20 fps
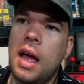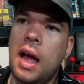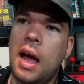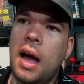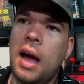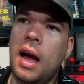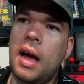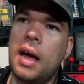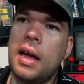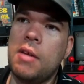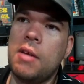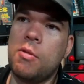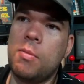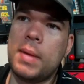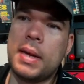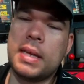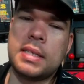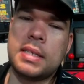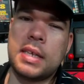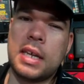Uh, it would
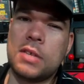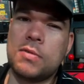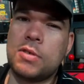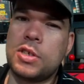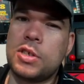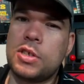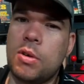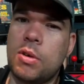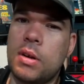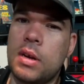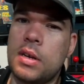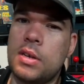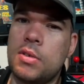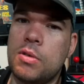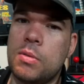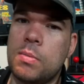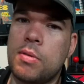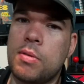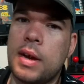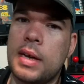make sense for Sony to do a
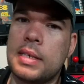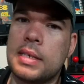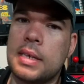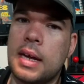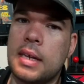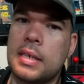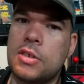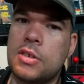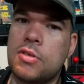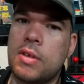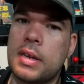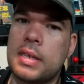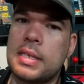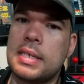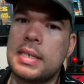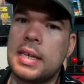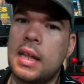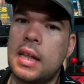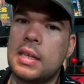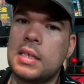price cut to try to
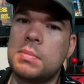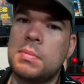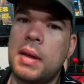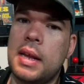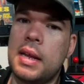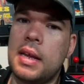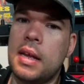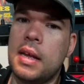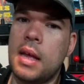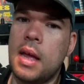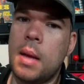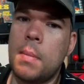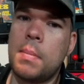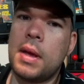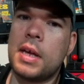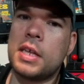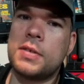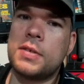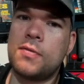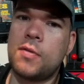sell as many
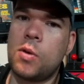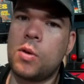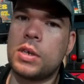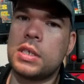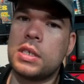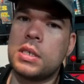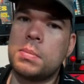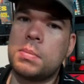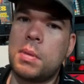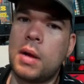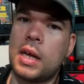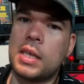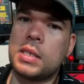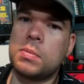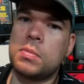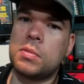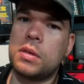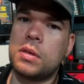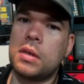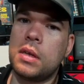PS4s as
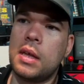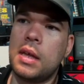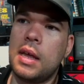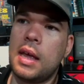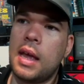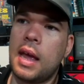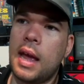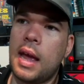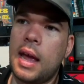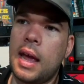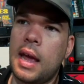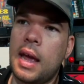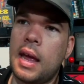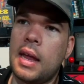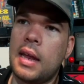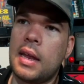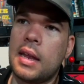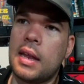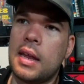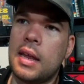possible
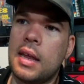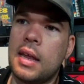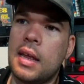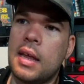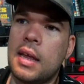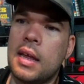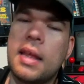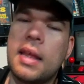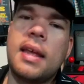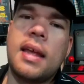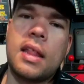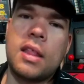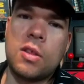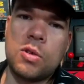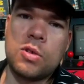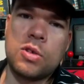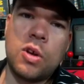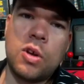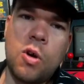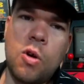and get
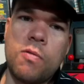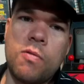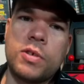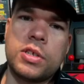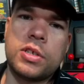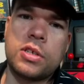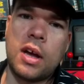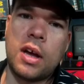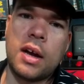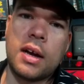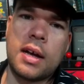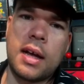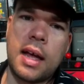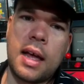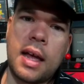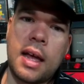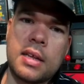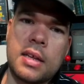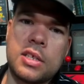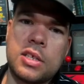those overstock
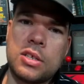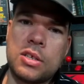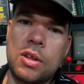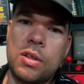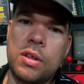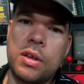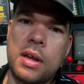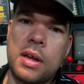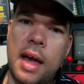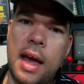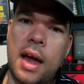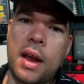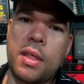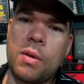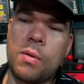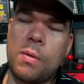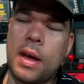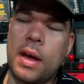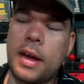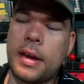slowly out of the
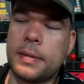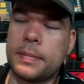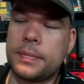way.